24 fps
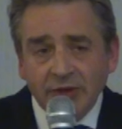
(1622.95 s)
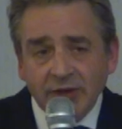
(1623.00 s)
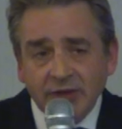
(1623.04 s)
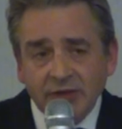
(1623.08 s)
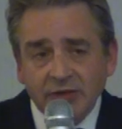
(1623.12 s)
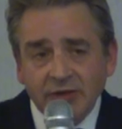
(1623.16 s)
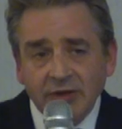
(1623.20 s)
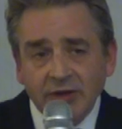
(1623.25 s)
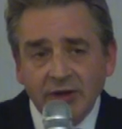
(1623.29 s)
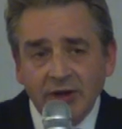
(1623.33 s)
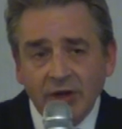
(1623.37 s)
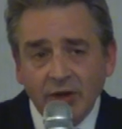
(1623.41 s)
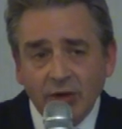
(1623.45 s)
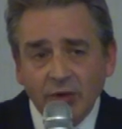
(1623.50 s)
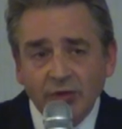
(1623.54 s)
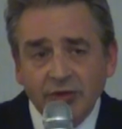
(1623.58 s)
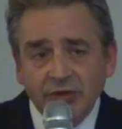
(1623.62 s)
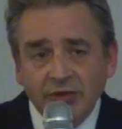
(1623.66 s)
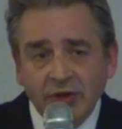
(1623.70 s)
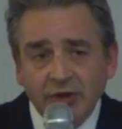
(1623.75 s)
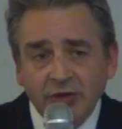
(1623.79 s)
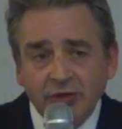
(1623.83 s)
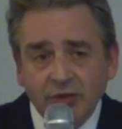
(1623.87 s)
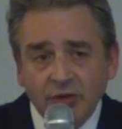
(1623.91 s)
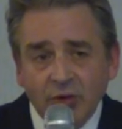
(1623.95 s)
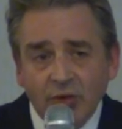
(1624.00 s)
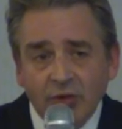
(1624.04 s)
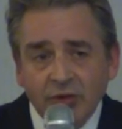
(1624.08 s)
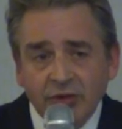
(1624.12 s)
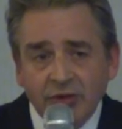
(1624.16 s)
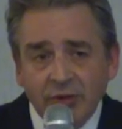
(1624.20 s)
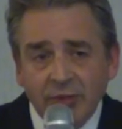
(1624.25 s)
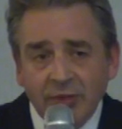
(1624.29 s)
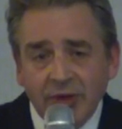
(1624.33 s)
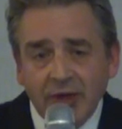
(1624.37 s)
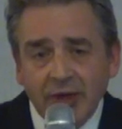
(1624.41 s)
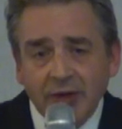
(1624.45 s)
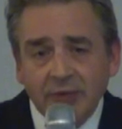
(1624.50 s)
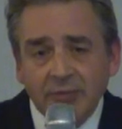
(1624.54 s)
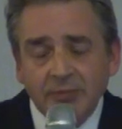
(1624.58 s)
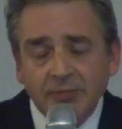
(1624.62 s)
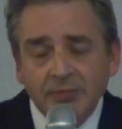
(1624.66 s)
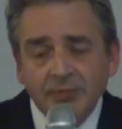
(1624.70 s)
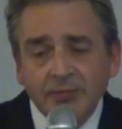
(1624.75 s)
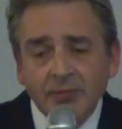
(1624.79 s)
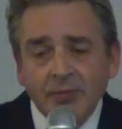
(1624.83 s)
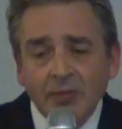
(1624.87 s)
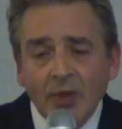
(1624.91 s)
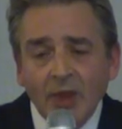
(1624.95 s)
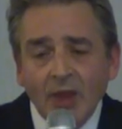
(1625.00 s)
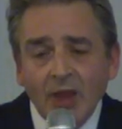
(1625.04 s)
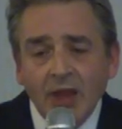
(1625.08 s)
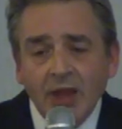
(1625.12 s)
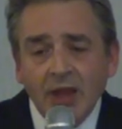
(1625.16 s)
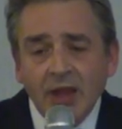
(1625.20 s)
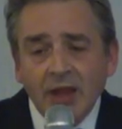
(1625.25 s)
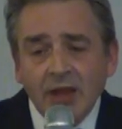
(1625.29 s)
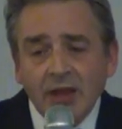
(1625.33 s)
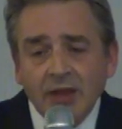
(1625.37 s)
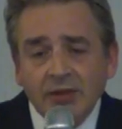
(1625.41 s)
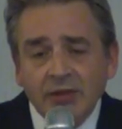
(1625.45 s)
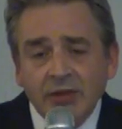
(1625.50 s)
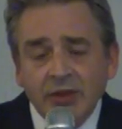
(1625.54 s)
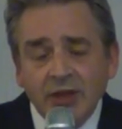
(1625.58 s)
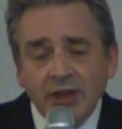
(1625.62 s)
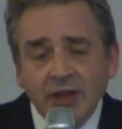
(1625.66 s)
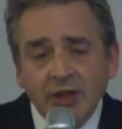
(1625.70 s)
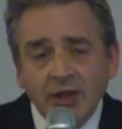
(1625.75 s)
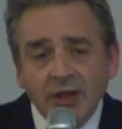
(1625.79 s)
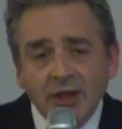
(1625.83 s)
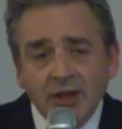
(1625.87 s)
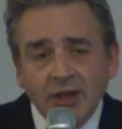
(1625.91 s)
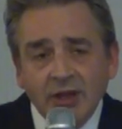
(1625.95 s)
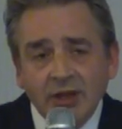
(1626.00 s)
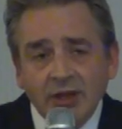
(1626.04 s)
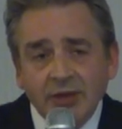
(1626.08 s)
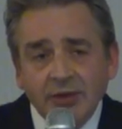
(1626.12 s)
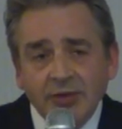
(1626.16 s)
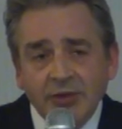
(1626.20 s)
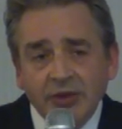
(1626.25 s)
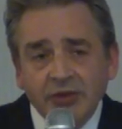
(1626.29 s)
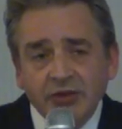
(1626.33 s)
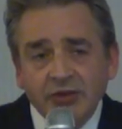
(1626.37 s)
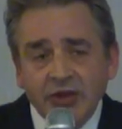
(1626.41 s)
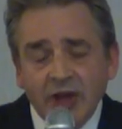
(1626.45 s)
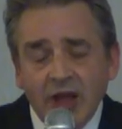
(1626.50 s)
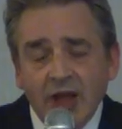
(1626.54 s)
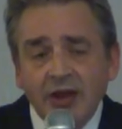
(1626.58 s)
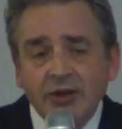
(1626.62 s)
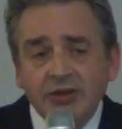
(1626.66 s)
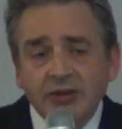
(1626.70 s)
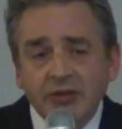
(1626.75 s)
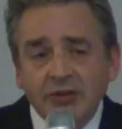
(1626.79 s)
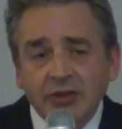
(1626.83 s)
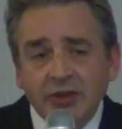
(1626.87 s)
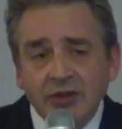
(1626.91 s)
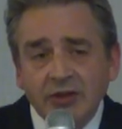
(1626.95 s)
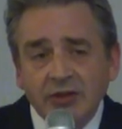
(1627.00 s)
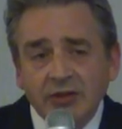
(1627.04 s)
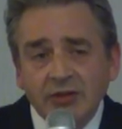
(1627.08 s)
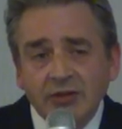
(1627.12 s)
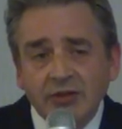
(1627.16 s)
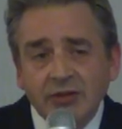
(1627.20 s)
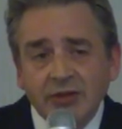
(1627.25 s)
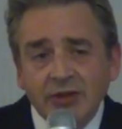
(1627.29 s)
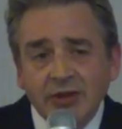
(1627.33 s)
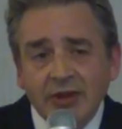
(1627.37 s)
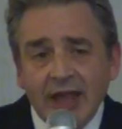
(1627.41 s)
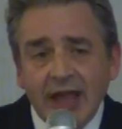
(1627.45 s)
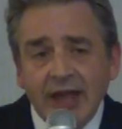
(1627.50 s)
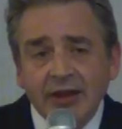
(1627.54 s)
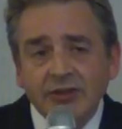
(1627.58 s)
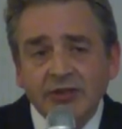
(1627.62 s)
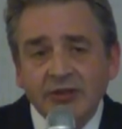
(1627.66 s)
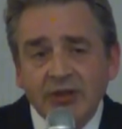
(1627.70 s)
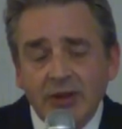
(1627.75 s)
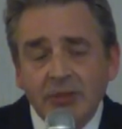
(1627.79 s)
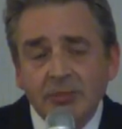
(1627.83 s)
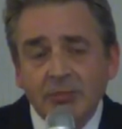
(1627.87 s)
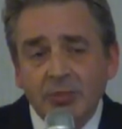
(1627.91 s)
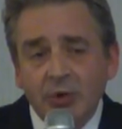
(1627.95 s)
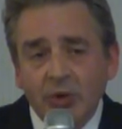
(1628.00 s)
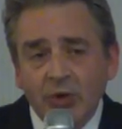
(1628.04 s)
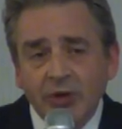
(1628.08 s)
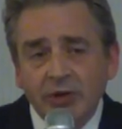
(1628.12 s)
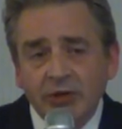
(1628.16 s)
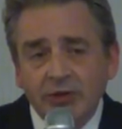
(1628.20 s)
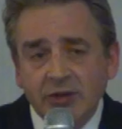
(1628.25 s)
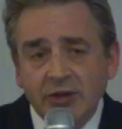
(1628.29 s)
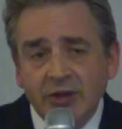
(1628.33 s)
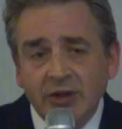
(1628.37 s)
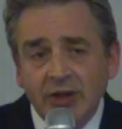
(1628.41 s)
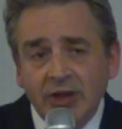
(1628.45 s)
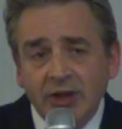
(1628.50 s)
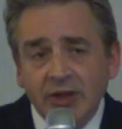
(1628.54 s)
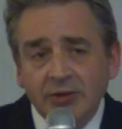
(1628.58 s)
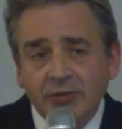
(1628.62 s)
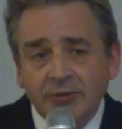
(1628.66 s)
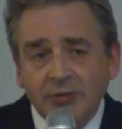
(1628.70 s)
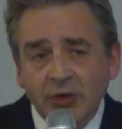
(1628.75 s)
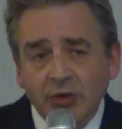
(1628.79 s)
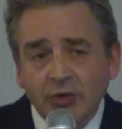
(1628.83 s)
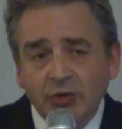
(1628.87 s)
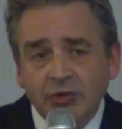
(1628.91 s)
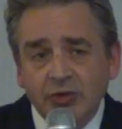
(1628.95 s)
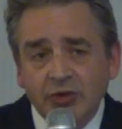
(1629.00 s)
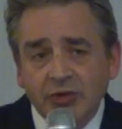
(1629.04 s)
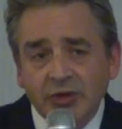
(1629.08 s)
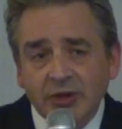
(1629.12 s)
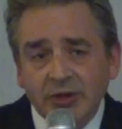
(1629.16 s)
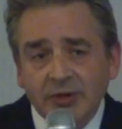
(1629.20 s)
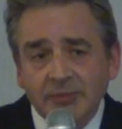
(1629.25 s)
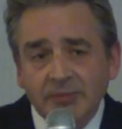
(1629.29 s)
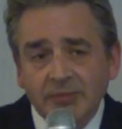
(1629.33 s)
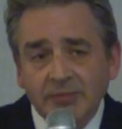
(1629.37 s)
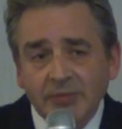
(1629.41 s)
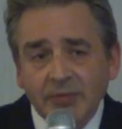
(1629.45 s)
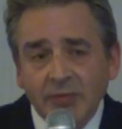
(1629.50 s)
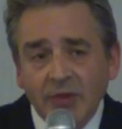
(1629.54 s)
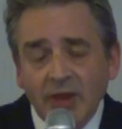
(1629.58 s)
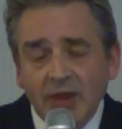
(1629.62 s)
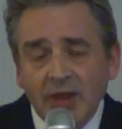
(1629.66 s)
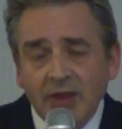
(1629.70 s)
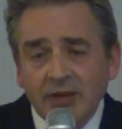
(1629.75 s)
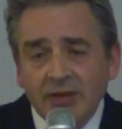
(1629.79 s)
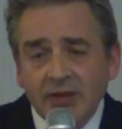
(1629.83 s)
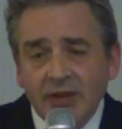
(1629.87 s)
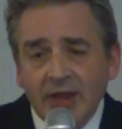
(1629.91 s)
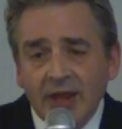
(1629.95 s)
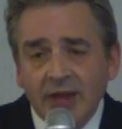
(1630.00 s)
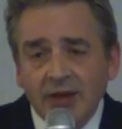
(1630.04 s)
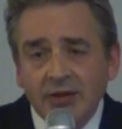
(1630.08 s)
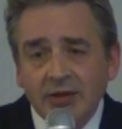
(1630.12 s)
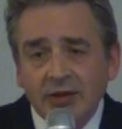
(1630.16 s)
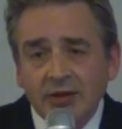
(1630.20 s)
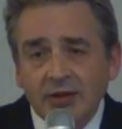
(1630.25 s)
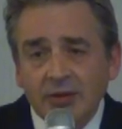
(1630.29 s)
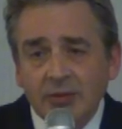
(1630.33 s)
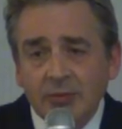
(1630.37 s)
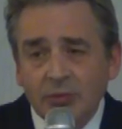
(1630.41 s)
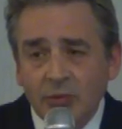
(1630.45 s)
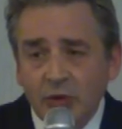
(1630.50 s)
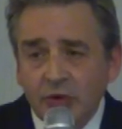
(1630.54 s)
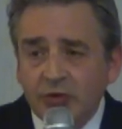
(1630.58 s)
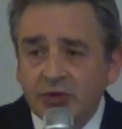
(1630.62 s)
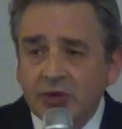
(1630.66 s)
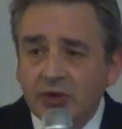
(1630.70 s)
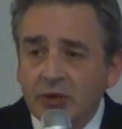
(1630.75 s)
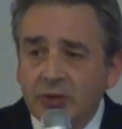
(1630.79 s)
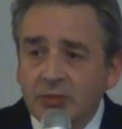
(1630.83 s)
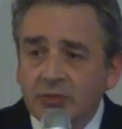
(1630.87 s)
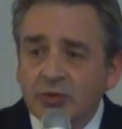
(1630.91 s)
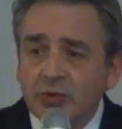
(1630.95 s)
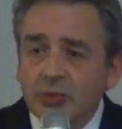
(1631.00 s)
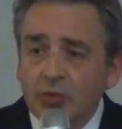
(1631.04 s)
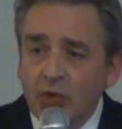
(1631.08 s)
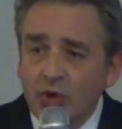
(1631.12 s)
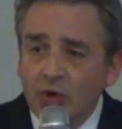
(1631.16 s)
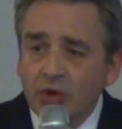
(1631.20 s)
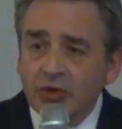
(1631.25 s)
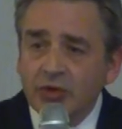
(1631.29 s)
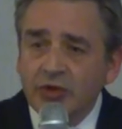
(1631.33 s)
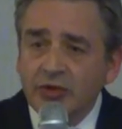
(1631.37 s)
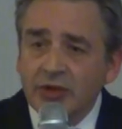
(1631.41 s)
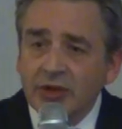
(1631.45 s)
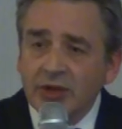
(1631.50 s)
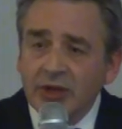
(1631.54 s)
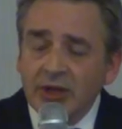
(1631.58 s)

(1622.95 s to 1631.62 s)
this, and he also talked about the chances at some point in the near future that Muslims would